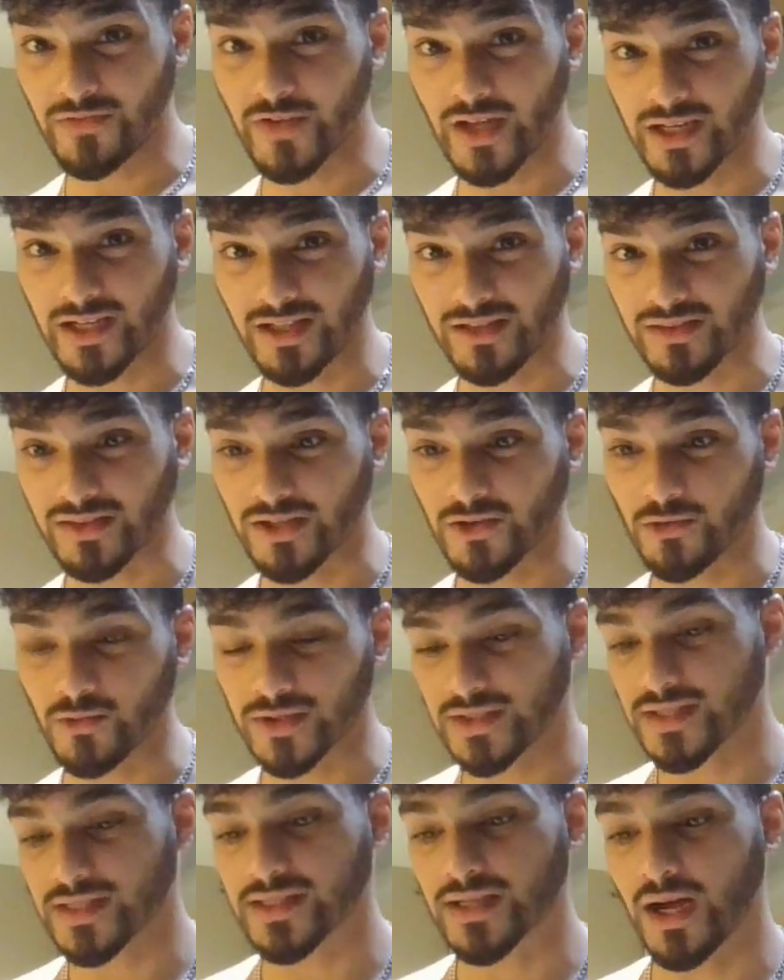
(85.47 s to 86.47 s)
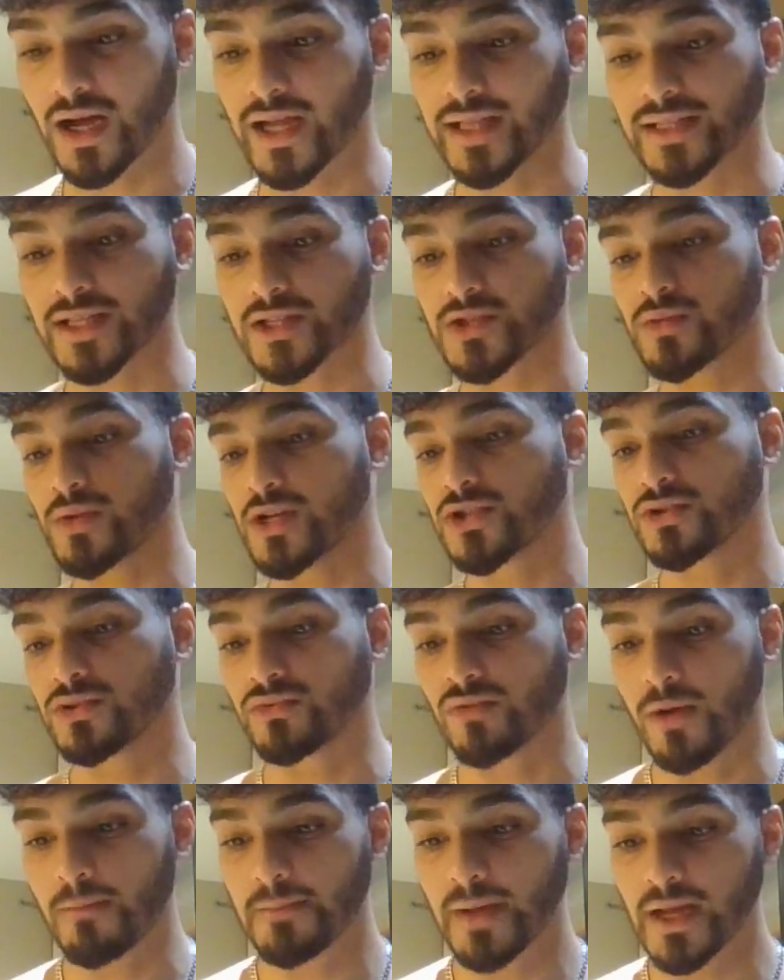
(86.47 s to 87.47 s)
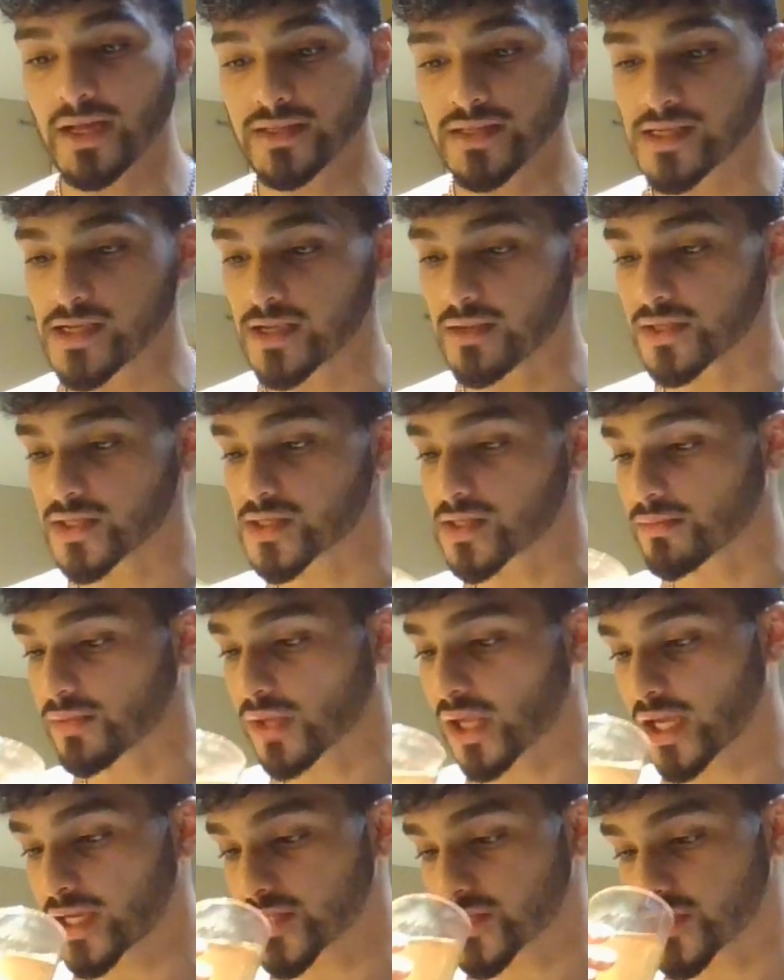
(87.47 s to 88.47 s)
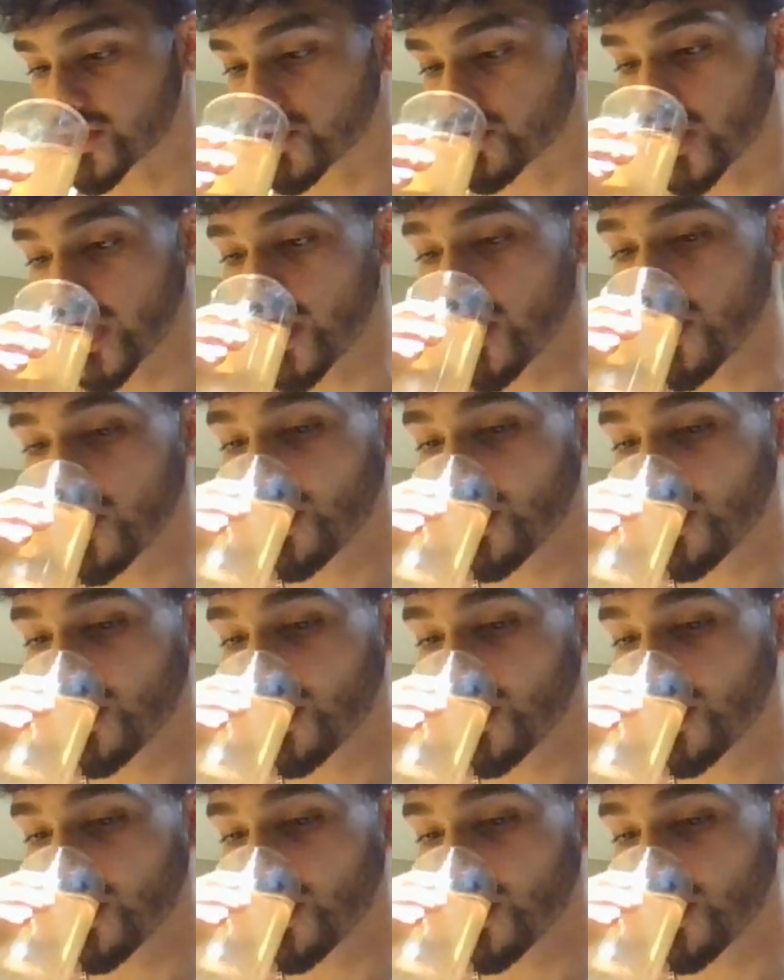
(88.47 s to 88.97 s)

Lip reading: anything, with this guy, and that's why she'll run back to him in some cases, right?